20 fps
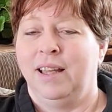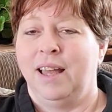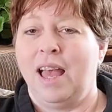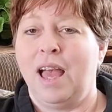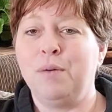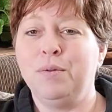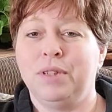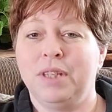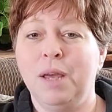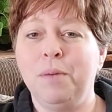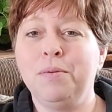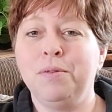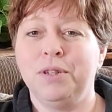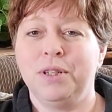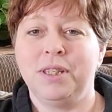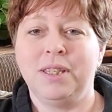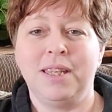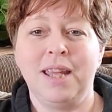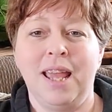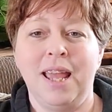was able to
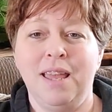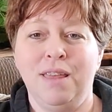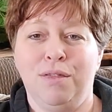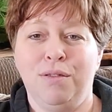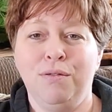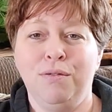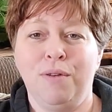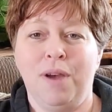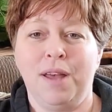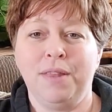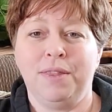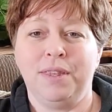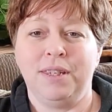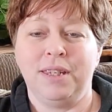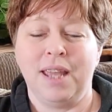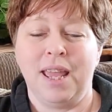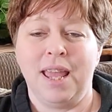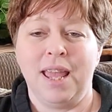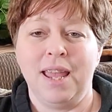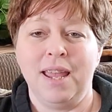stay throughout the
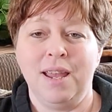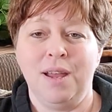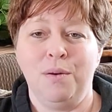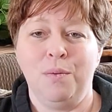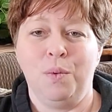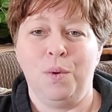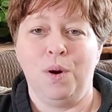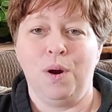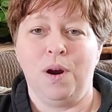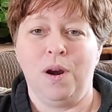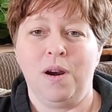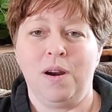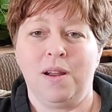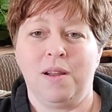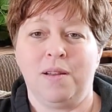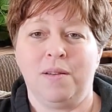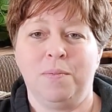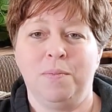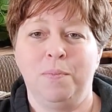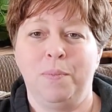day and work,
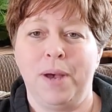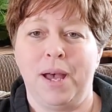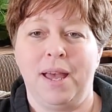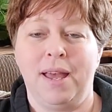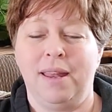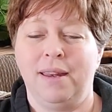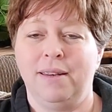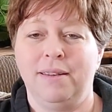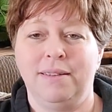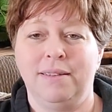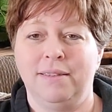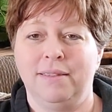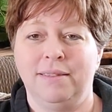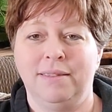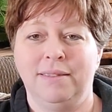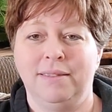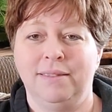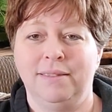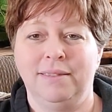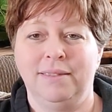but
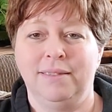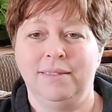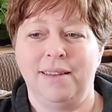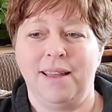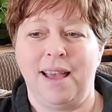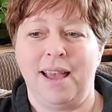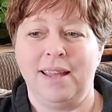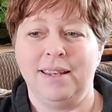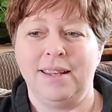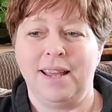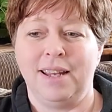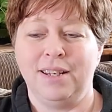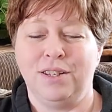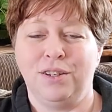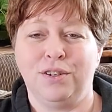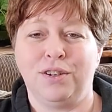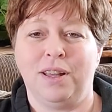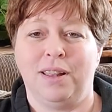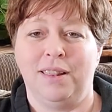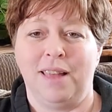I
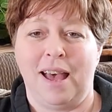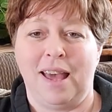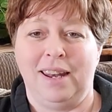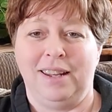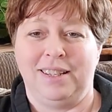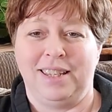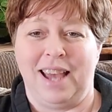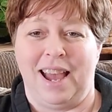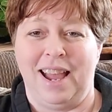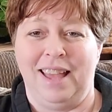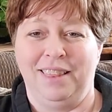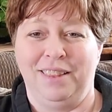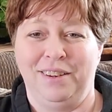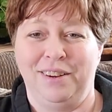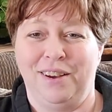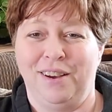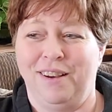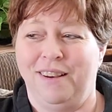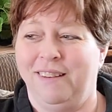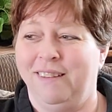took a lot of
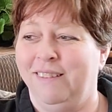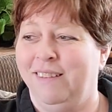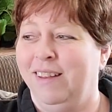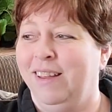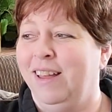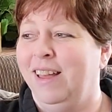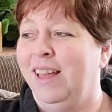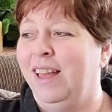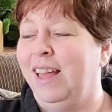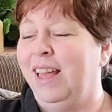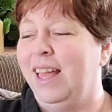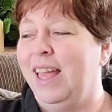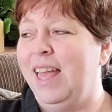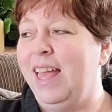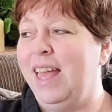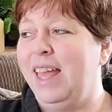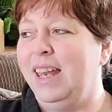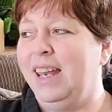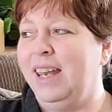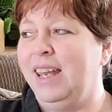Tylenol,
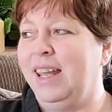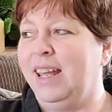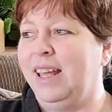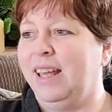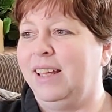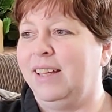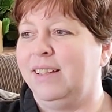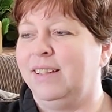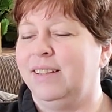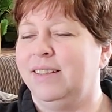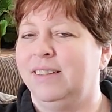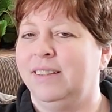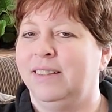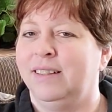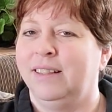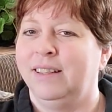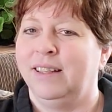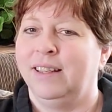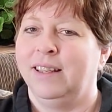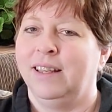and
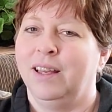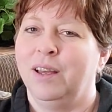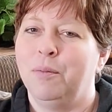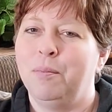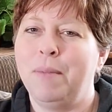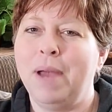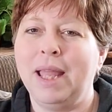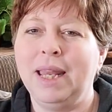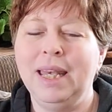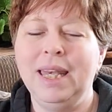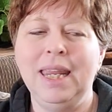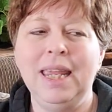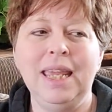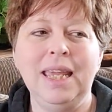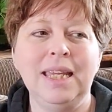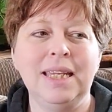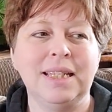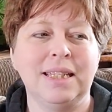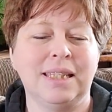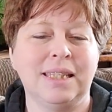my
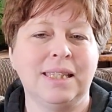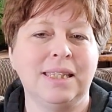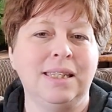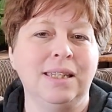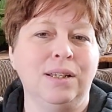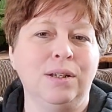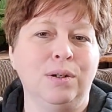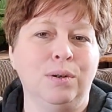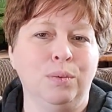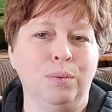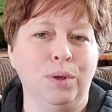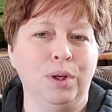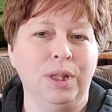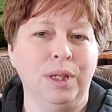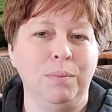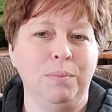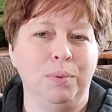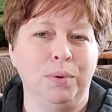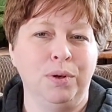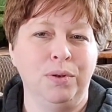knee is still
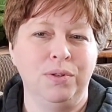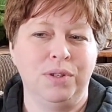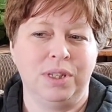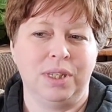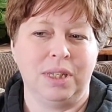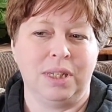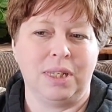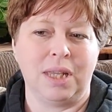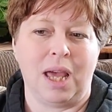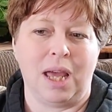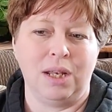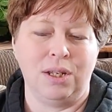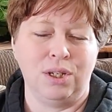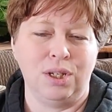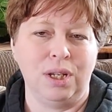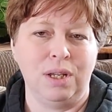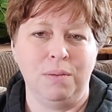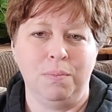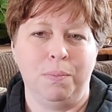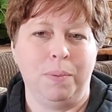really bruised to touch
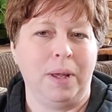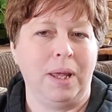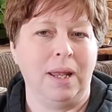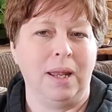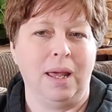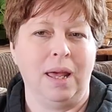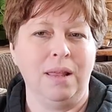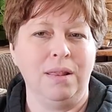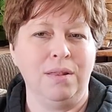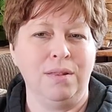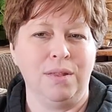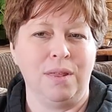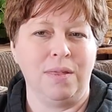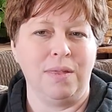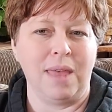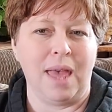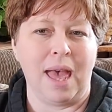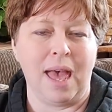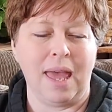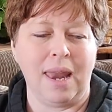it, but other than
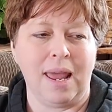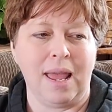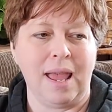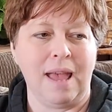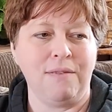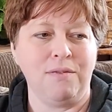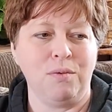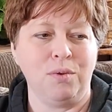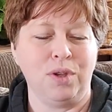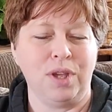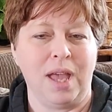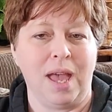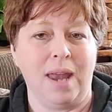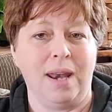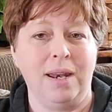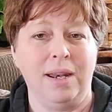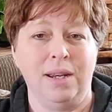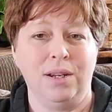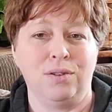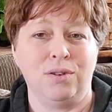that, I haven't really had
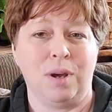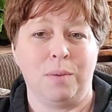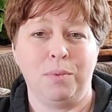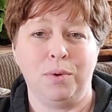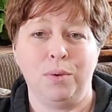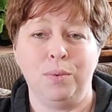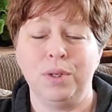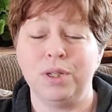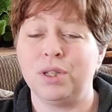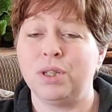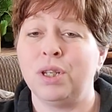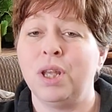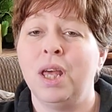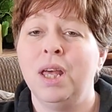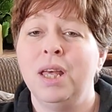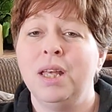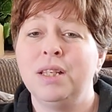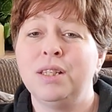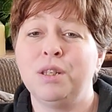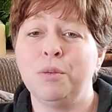any trouble, which
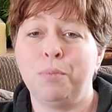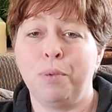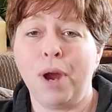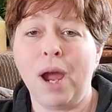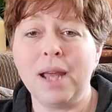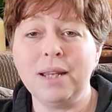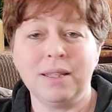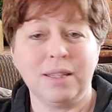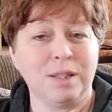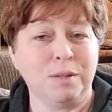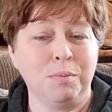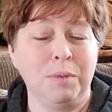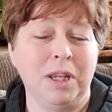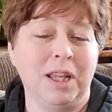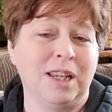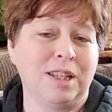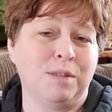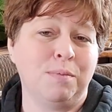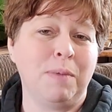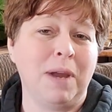surprises me
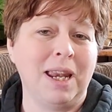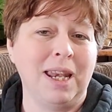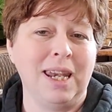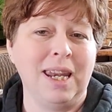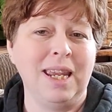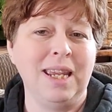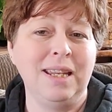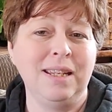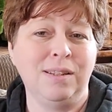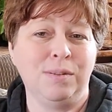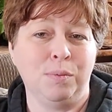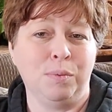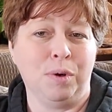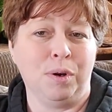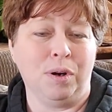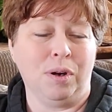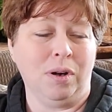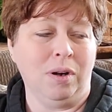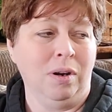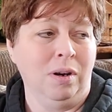because my knees
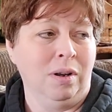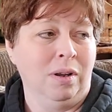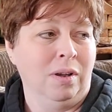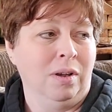are